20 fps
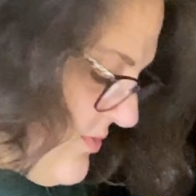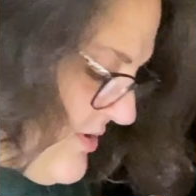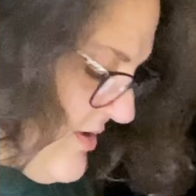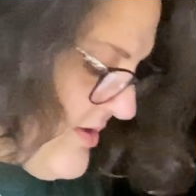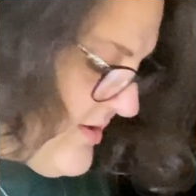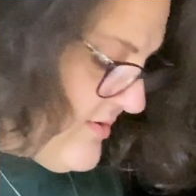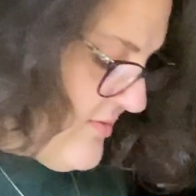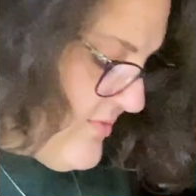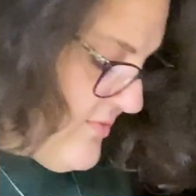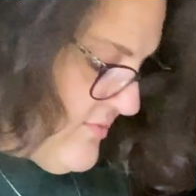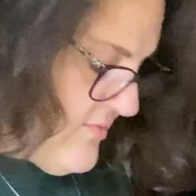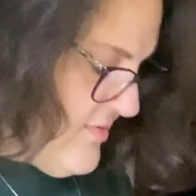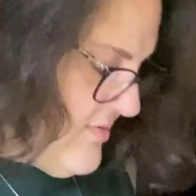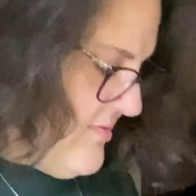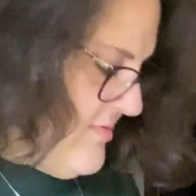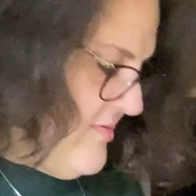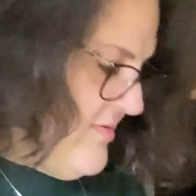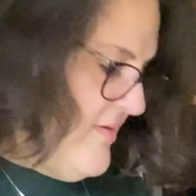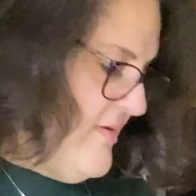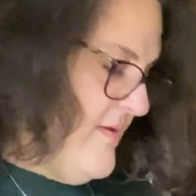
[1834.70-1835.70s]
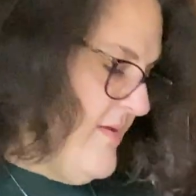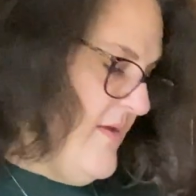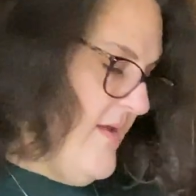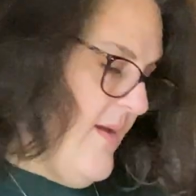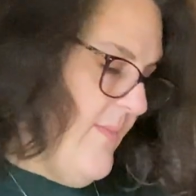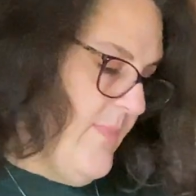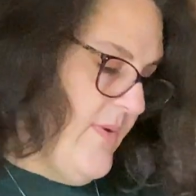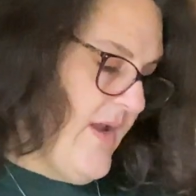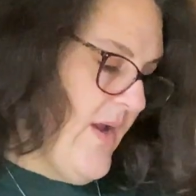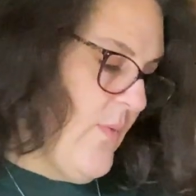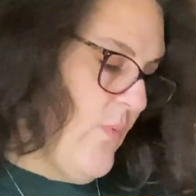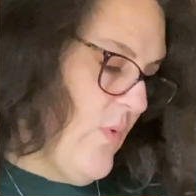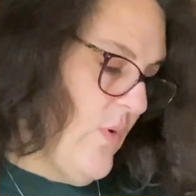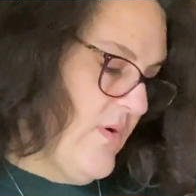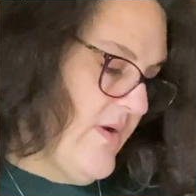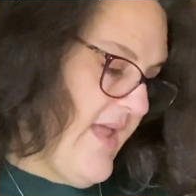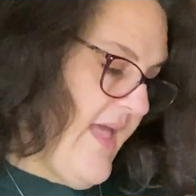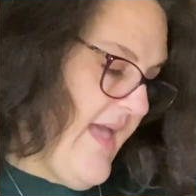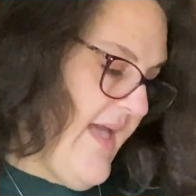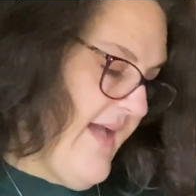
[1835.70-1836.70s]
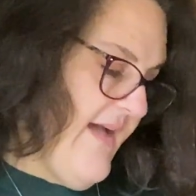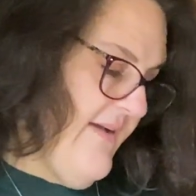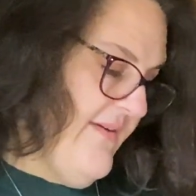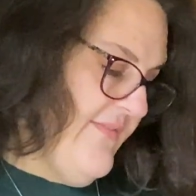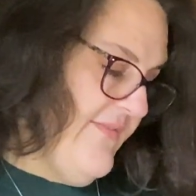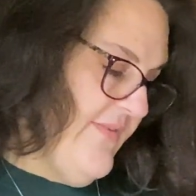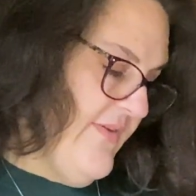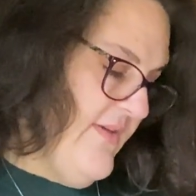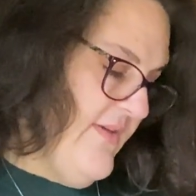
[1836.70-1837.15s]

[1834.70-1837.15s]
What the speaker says: cute, but I won't have